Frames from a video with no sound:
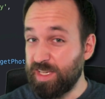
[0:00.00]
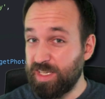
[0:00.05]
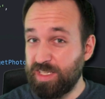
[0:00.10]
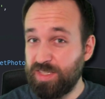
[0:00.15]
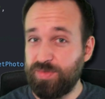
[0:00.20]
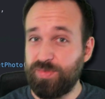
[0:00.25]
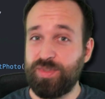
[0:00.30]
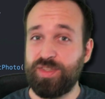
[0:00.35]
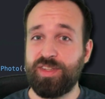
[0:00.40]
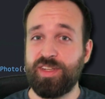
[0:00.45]

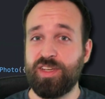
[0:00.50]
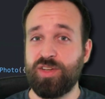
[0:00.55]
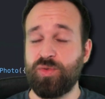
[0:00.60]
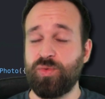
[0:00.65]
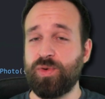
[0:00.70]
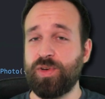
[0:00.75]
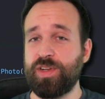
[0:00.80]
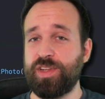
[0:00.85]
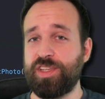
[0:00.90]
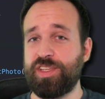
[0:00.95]
If you now
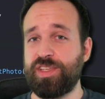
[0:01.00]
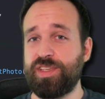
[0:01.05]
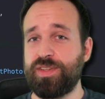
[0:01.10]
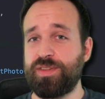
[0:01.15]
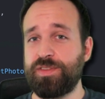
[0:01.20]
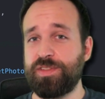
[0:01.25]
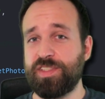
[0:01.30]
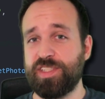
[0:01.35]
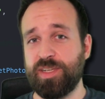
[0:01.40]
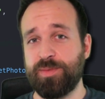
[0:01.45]
want to
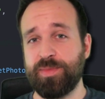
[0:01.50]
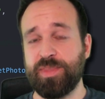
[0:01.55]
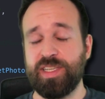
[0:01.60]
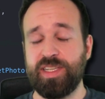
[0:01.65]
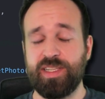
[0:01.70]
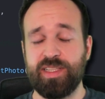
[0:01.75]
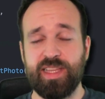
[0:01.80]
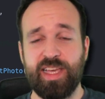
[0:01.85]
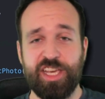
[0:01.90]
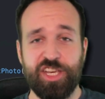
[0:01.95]
use
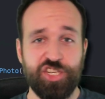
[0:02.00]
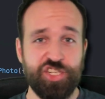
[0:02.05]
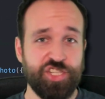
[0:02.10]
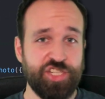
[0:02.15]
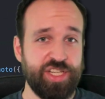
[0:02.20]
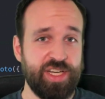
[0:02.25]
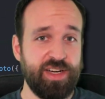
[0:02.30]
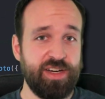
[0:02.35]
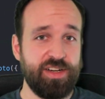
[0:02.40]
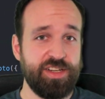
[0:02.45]
something like
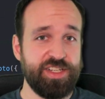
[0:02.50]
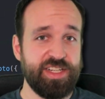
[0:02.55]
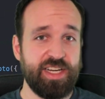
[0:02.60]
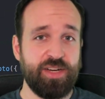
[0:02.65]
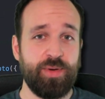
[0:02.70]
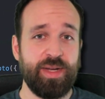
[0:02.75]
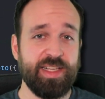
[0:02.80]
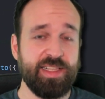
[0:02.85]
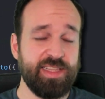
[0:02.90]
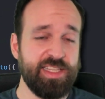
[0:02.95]
share
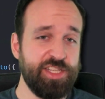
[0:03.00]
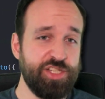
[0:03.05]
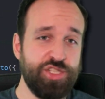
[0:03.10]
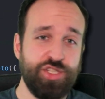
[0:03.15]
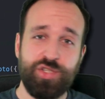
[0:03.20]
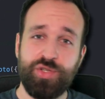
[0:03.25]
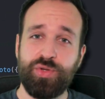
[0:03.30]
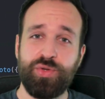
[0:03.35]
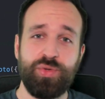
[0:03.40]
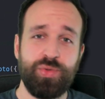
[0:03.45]
directly
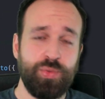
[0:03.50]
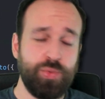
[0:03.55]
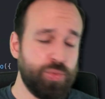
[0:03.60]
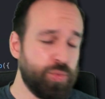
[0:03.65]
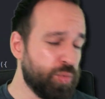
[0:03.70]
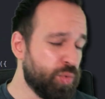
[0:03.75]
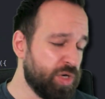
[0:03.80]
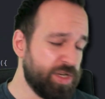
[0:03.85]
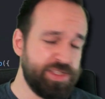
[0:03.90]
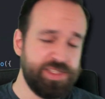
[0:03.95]
to
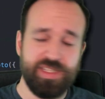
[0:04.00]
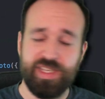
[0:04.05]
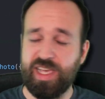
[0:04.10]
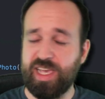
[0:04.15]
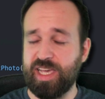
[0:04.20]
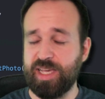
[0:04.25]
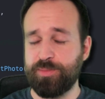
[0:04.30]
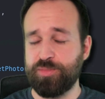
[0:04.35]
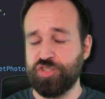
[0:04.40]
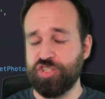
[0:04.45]
WhatsApp,